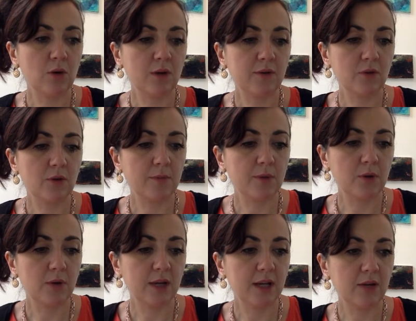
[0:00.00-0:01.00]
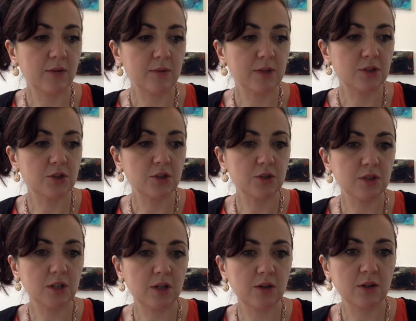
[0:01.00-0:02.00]
I've got a bowl here in my
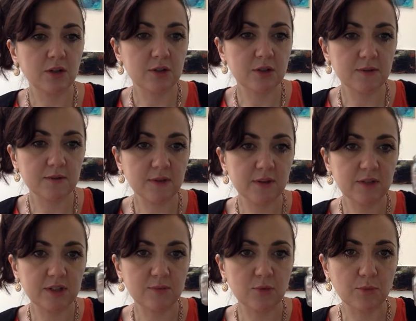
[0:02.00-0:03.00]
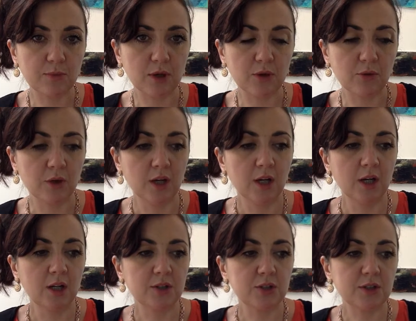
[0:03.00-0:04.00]
studio, just a very small bowl,
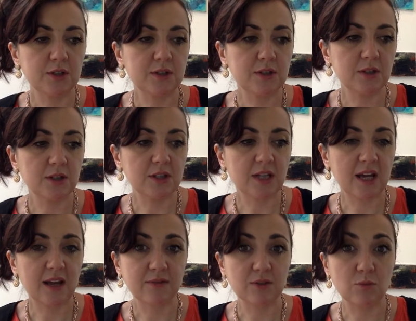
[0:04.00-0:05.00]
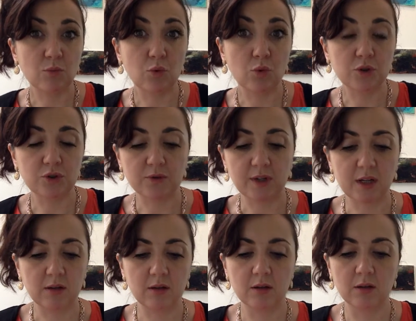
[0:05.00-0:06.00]
just to have some water
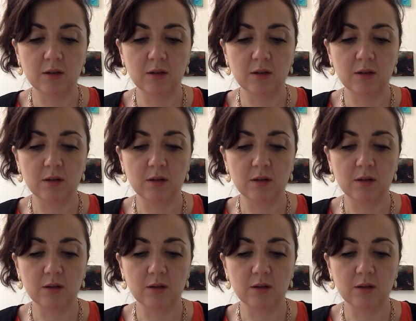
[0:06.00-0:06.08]
in.